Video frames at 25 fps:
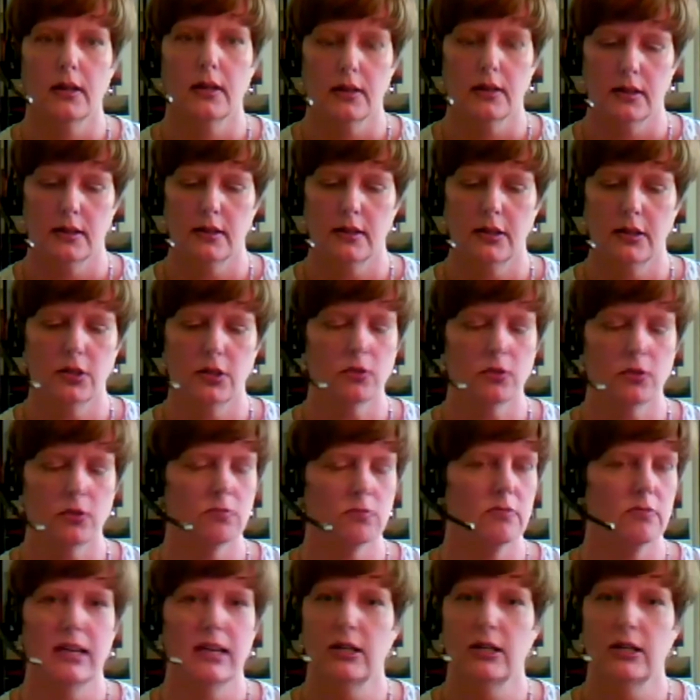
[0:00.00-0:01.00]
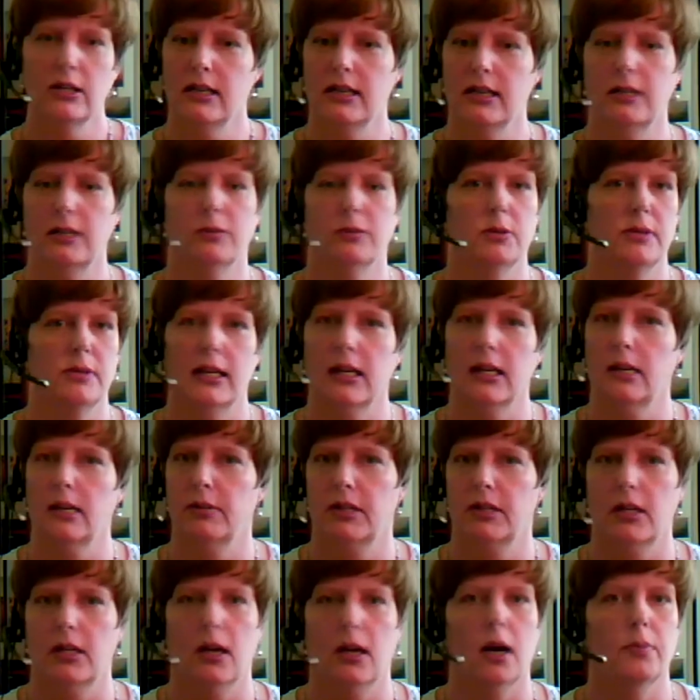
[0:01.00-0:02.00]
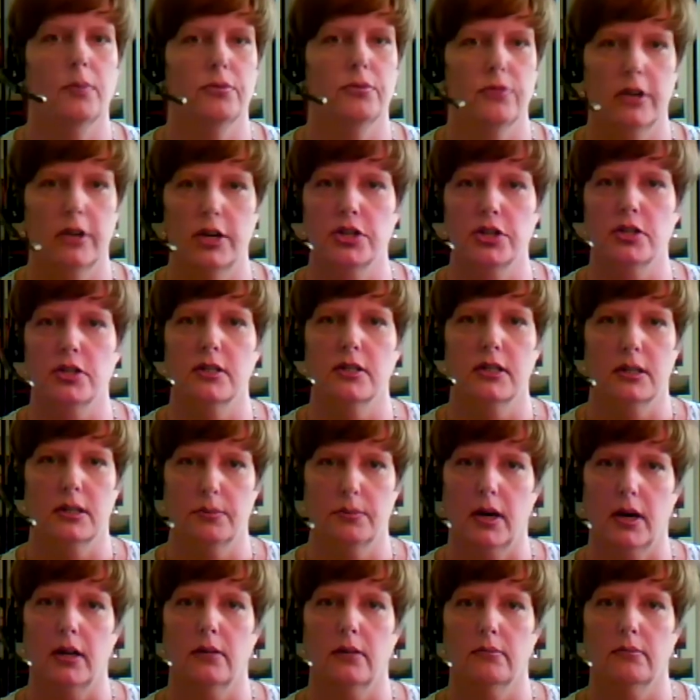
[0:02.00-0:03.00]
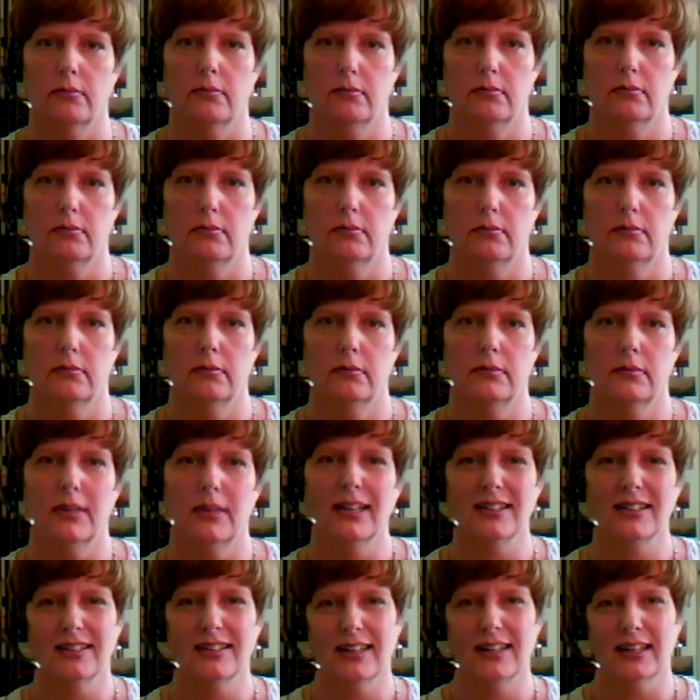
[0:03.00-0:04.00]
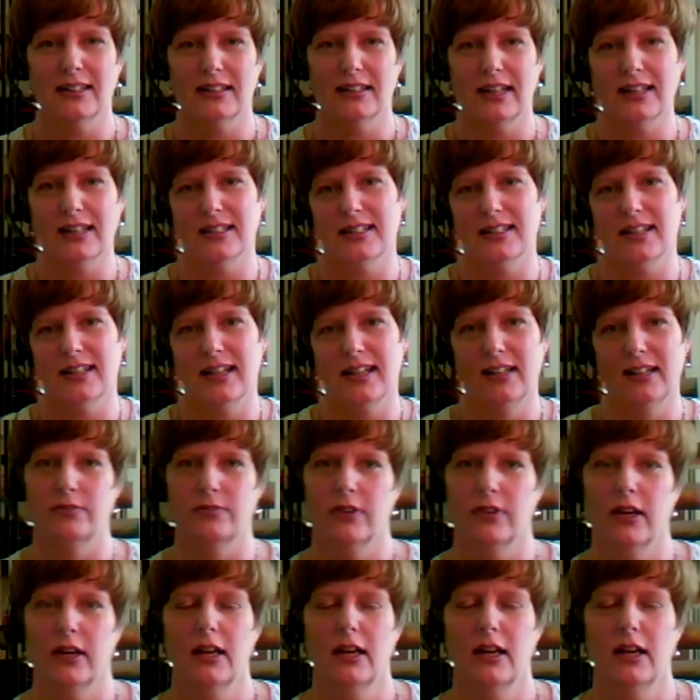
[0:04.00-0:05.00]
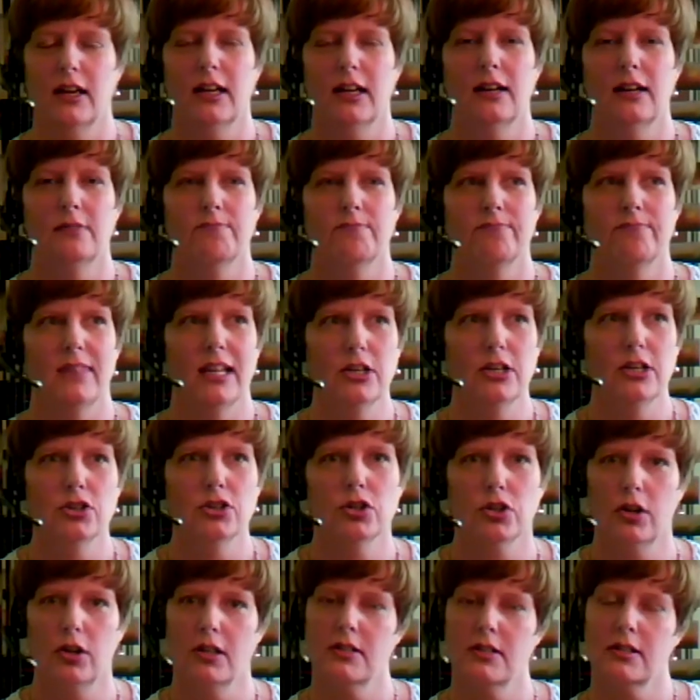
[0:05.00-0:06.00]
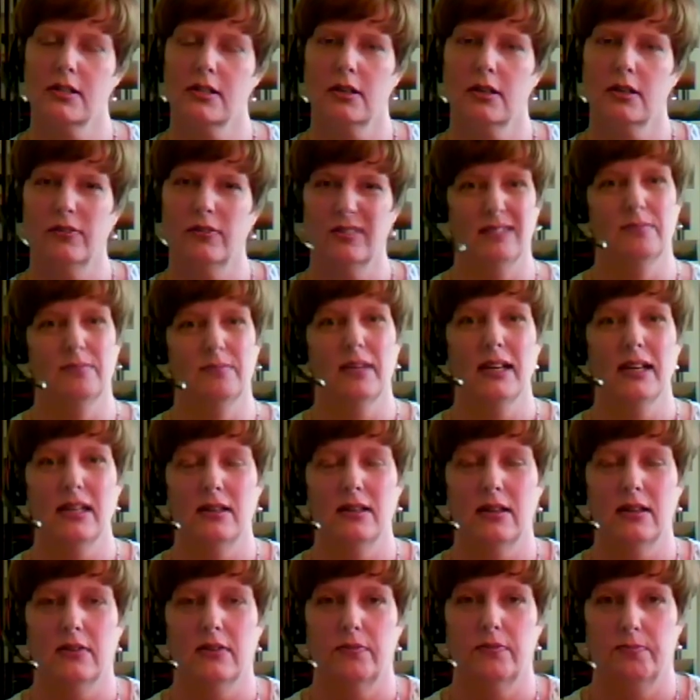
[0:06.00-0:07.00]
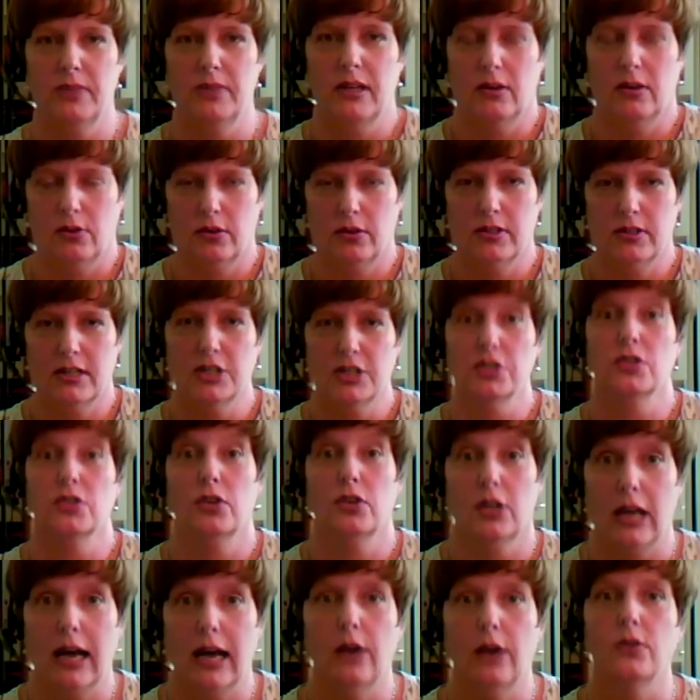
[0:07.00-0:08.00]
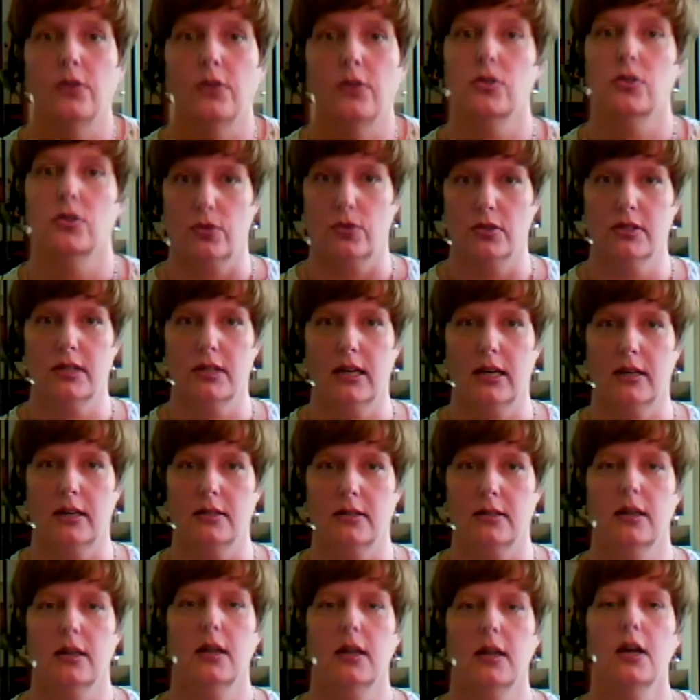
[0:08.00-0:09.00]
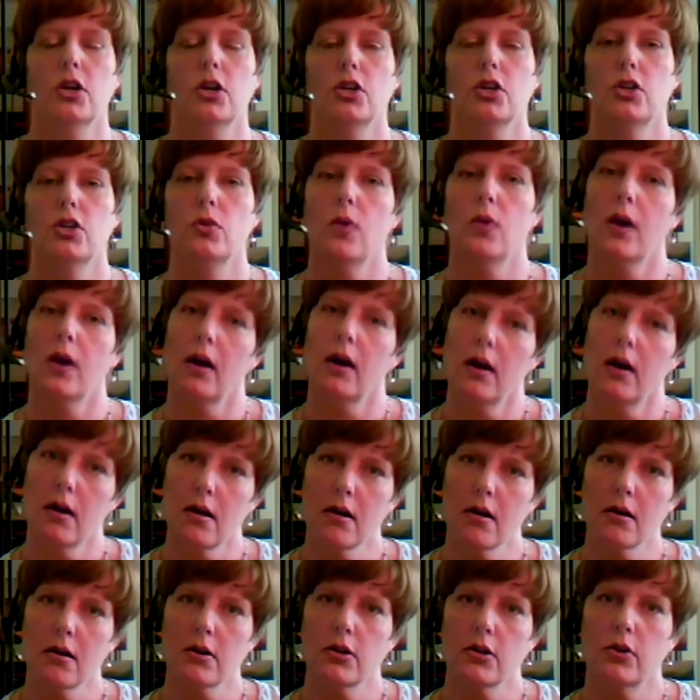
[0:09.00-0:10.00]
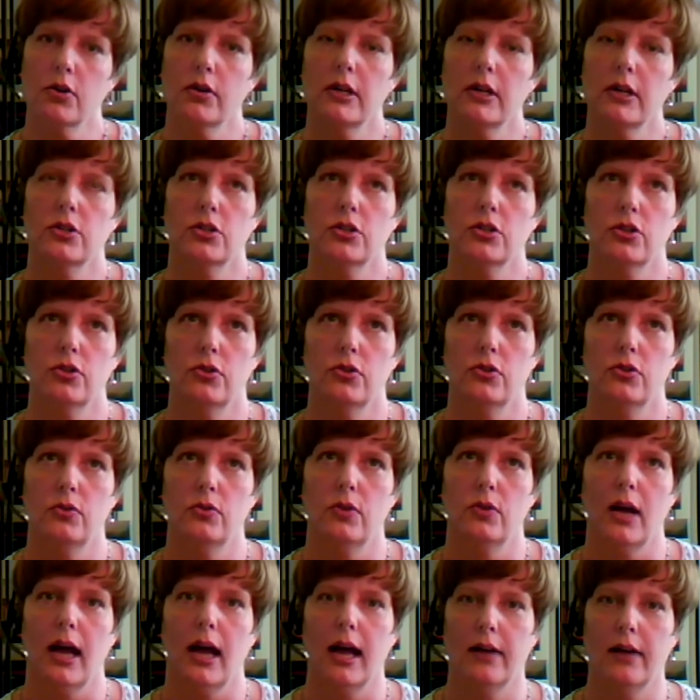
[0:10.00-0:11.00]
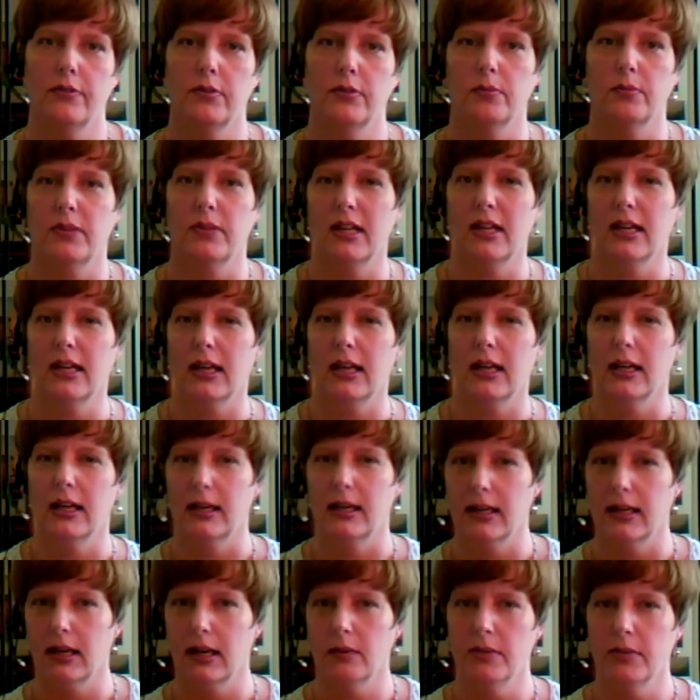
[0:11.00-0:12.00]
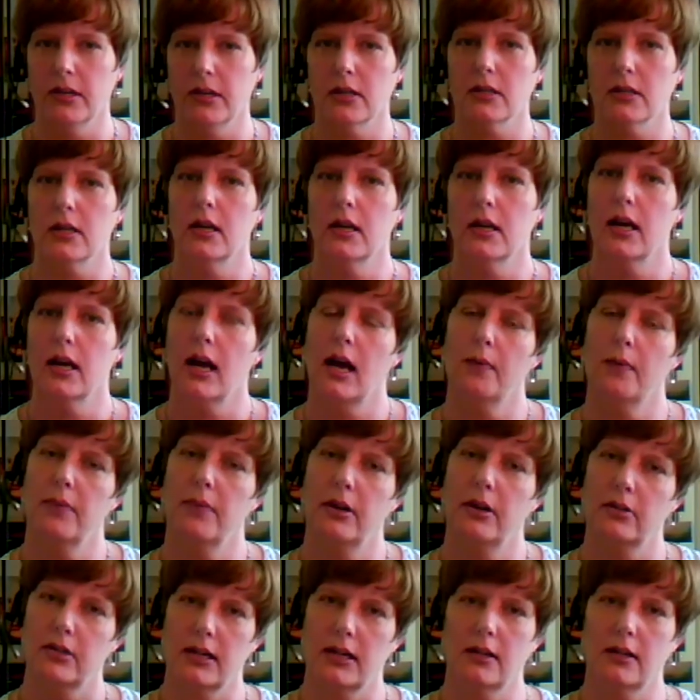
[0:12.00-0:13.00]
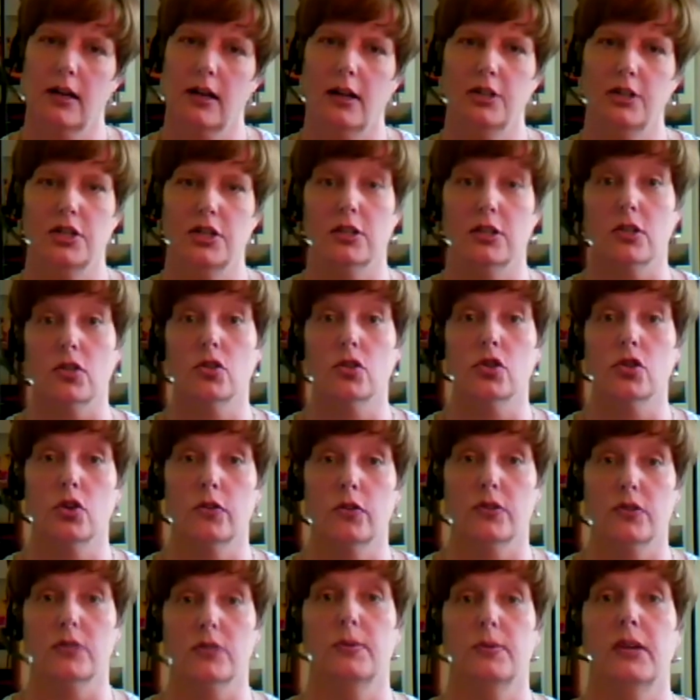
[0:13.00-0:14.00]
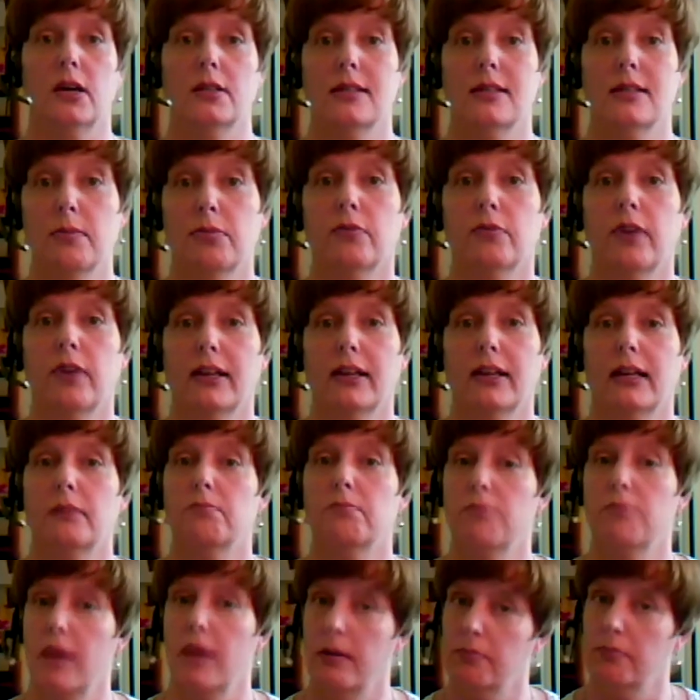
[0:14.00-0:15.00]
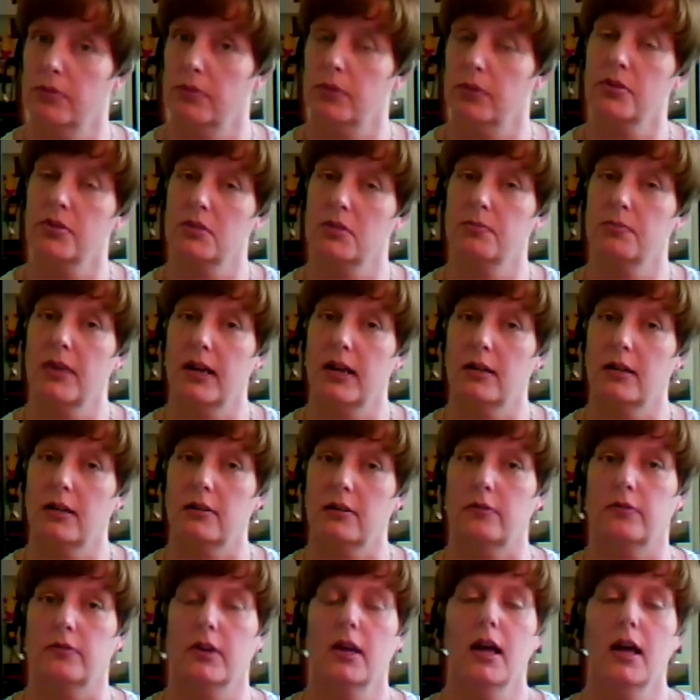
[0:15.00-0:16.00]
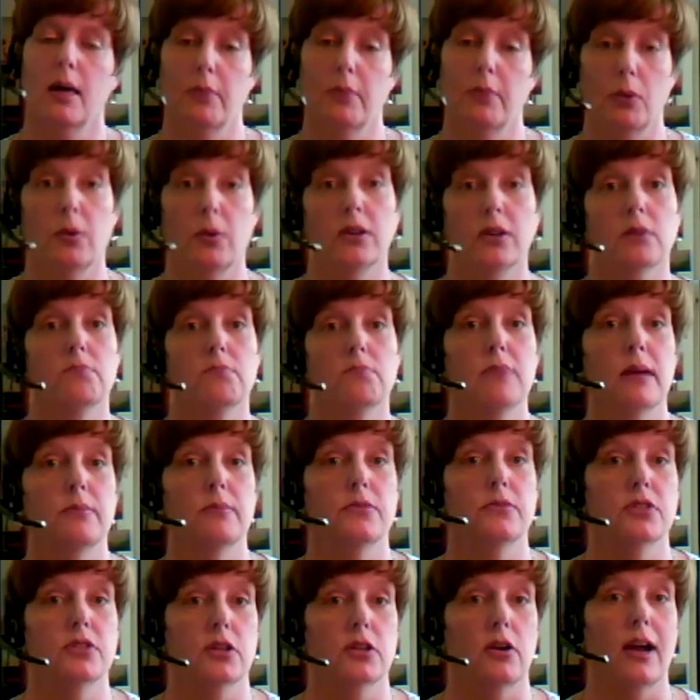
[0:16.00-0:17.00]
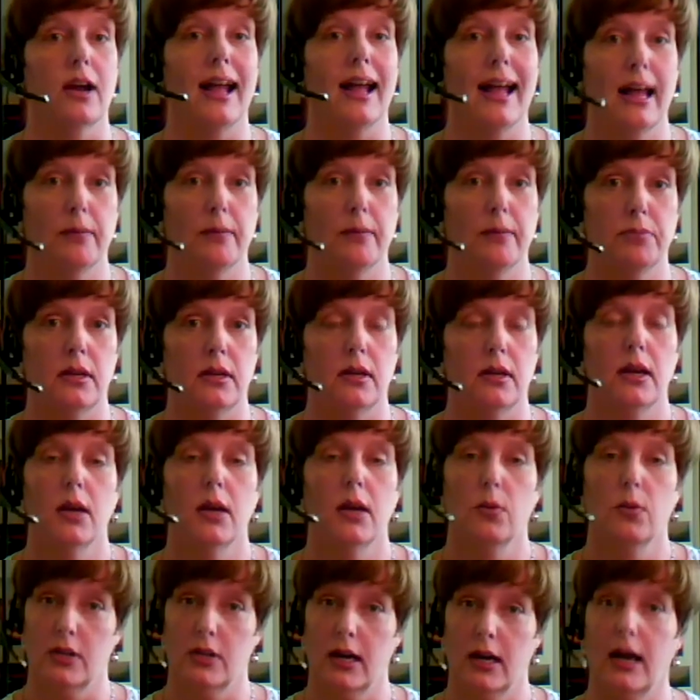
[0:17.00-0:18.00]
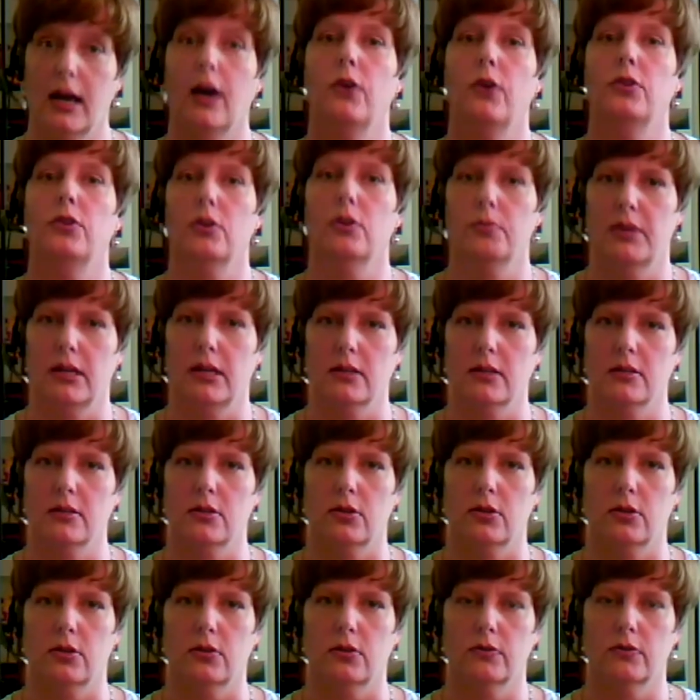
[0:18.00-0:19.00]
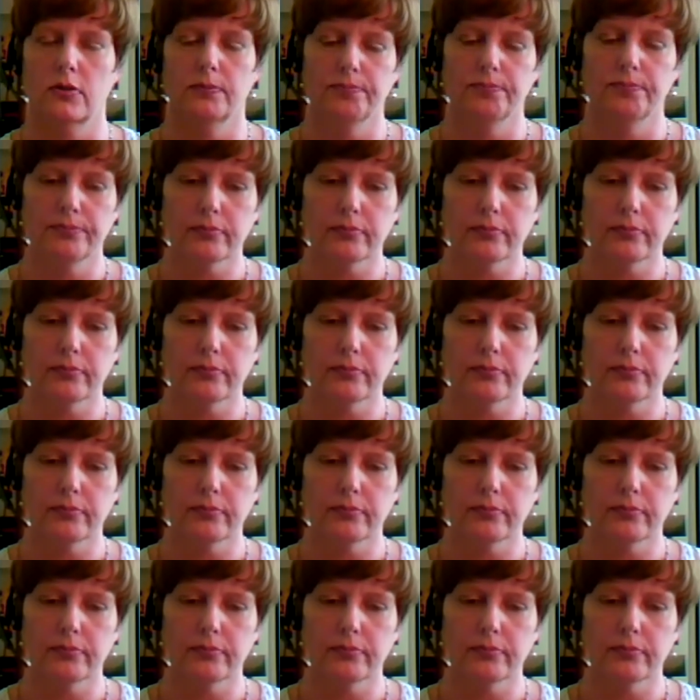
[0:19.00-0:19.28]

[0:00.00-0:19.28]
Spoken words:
you don't really need them to be thinking about the operations at the bottom. That's kind of internal stuff. Many organizations are going to outsource that. You are going to have them think a little bit about technology as a service because they provide that member perspective about whether members are happy with how they're being served.